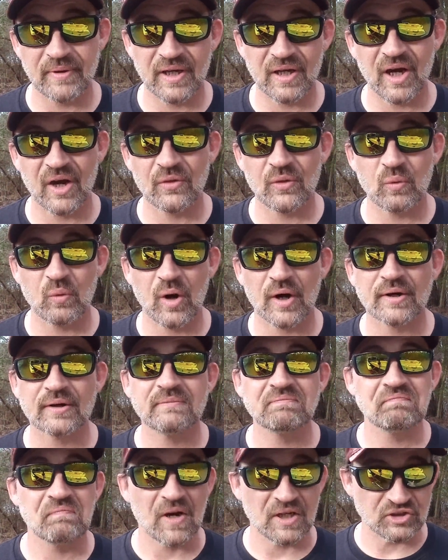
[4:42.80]
being on the
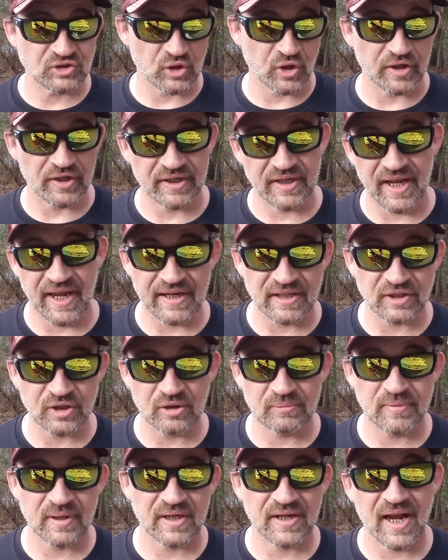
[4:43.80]
water, I started to gain a
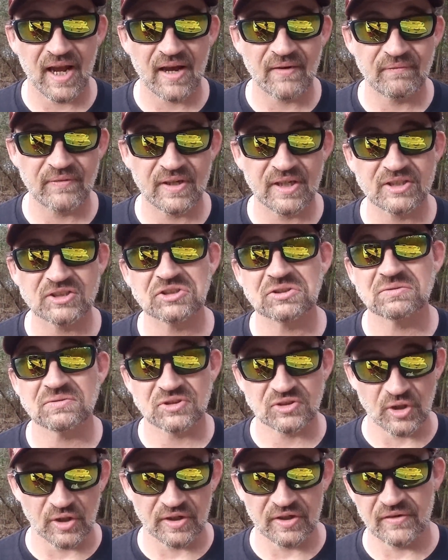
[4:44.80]
little bit of confidence,
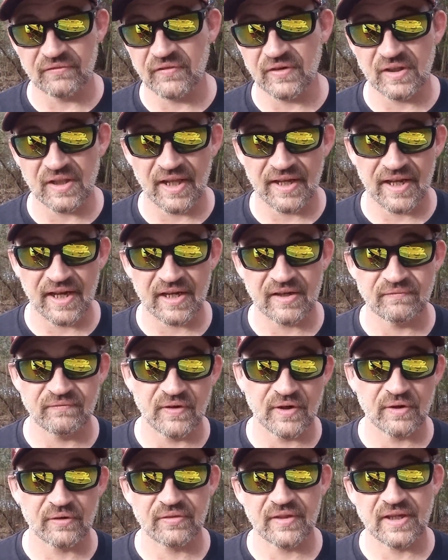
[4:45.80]
started to feel like I could
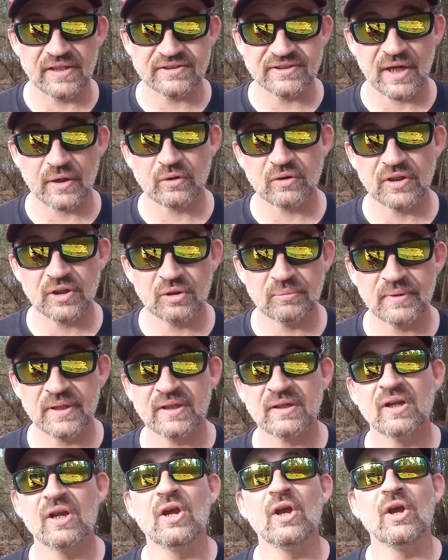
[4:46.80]
figure things out a little
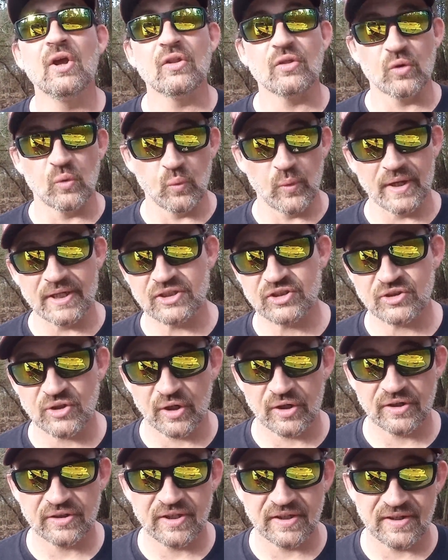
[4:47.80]
bit. The wind
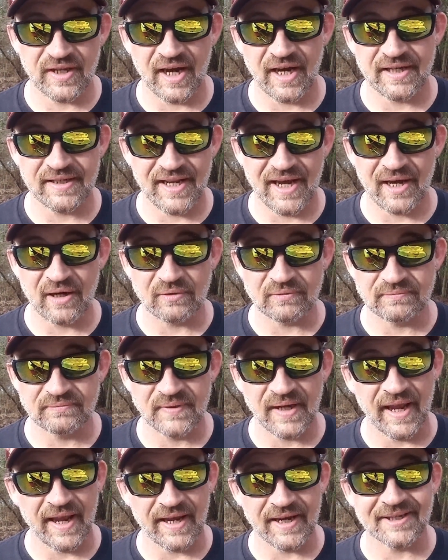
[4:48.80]
started to die down
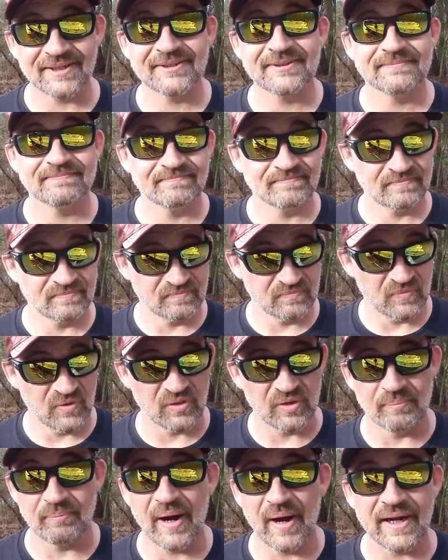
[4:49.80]
and
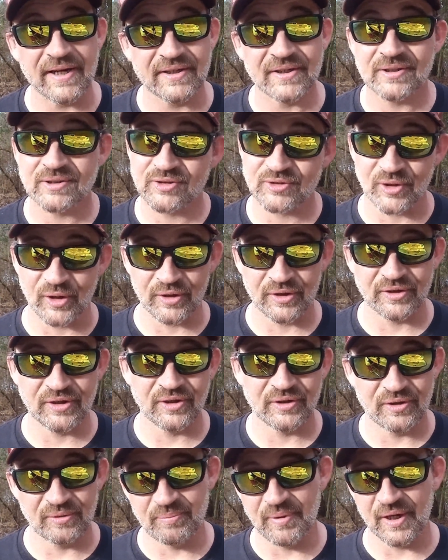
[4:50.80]
the bite started
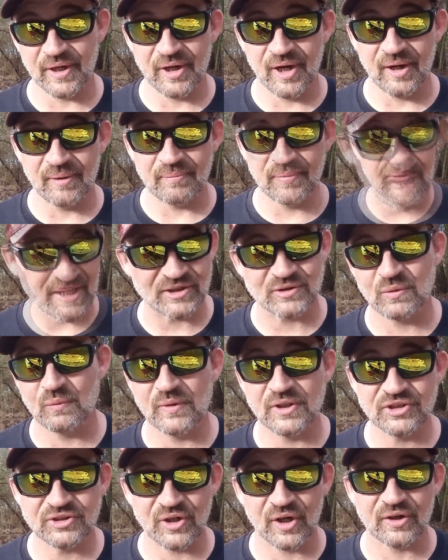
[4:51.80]
to pick up. That's
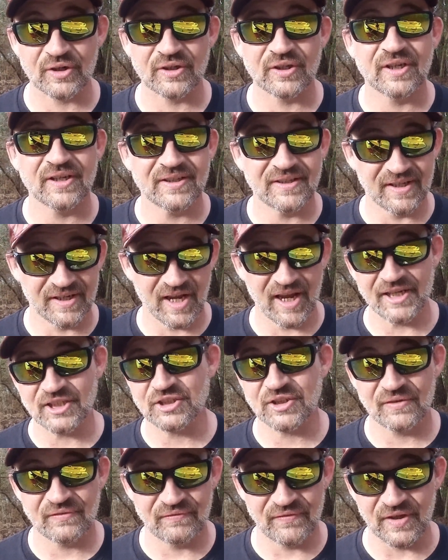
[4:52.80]
when we started to
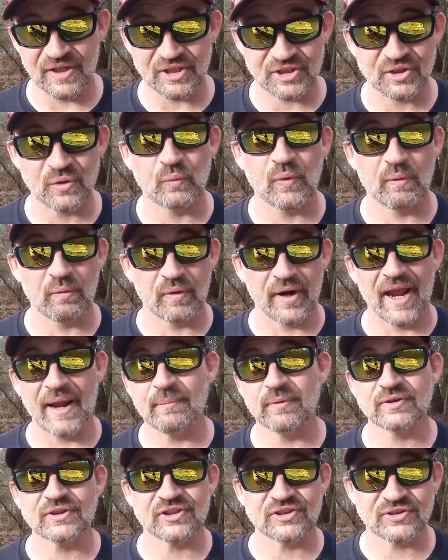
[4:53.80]
catch fish. We were
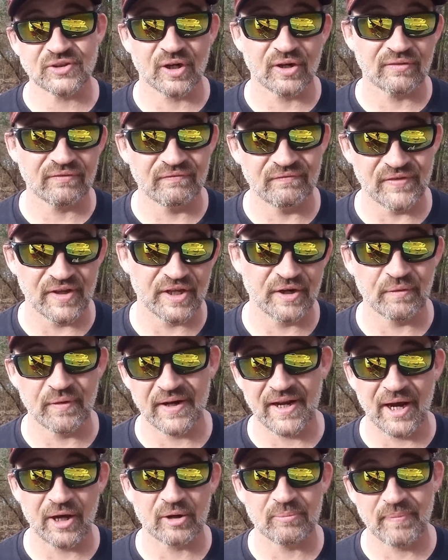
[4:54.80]
able to start
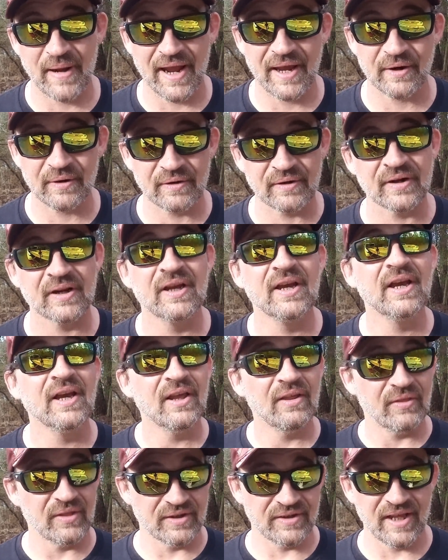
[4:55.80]
figuring out a pattern.
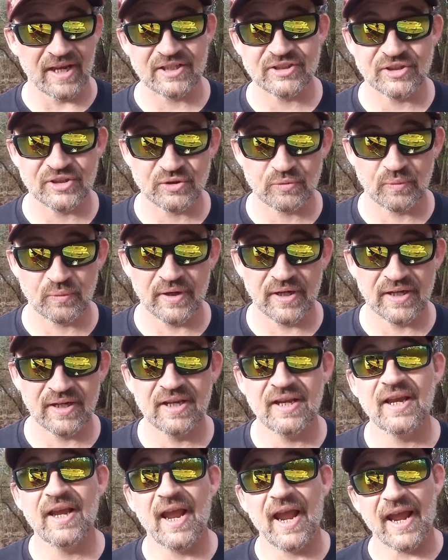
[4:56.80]
The Texas rig
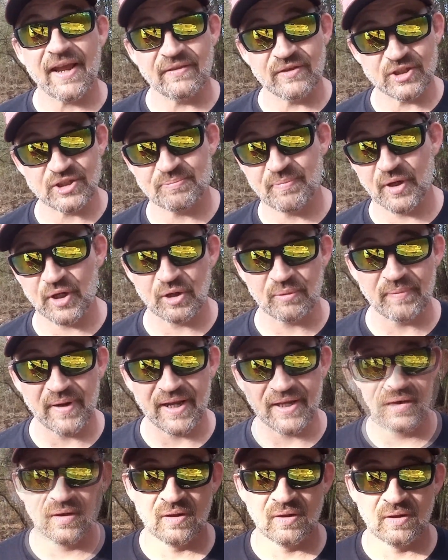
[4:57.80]
and the spinner
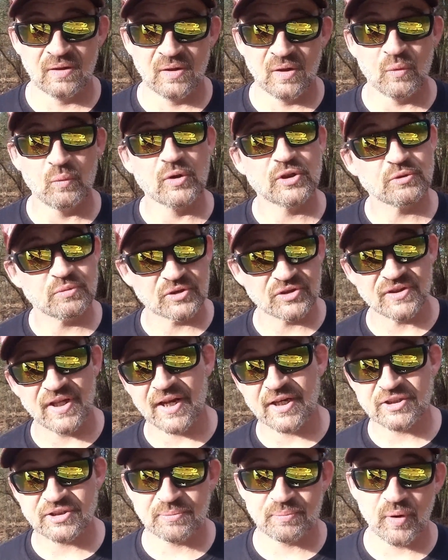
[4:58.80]
bait, which was
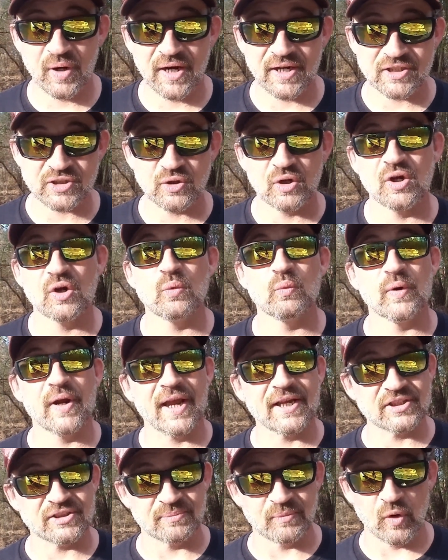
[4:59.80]
not a surprise.
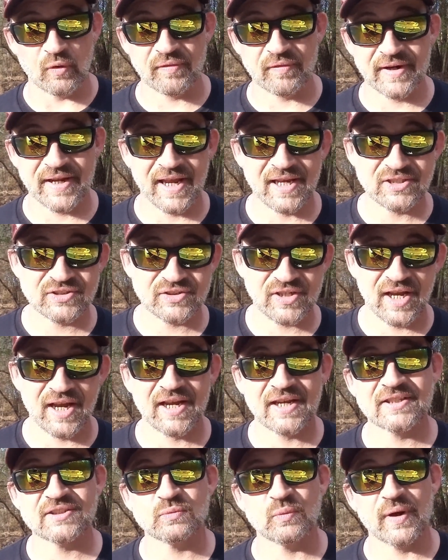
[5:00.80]
We had some overcast
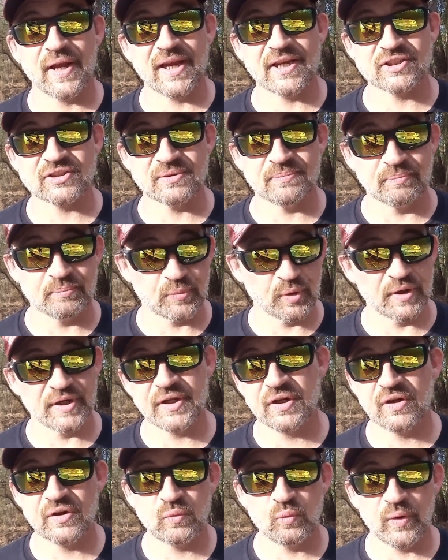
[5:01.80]
skies. We had some
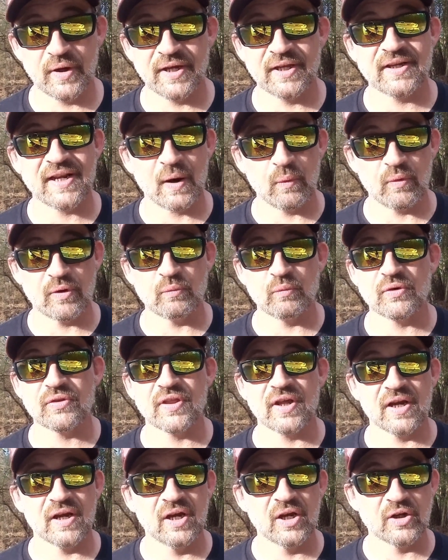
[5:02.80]
pretty good wind. I went
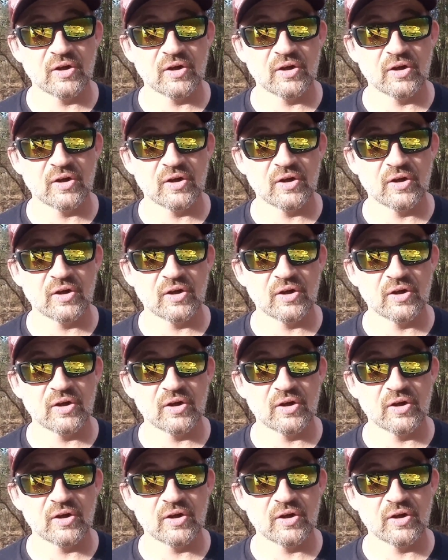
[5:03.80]
with a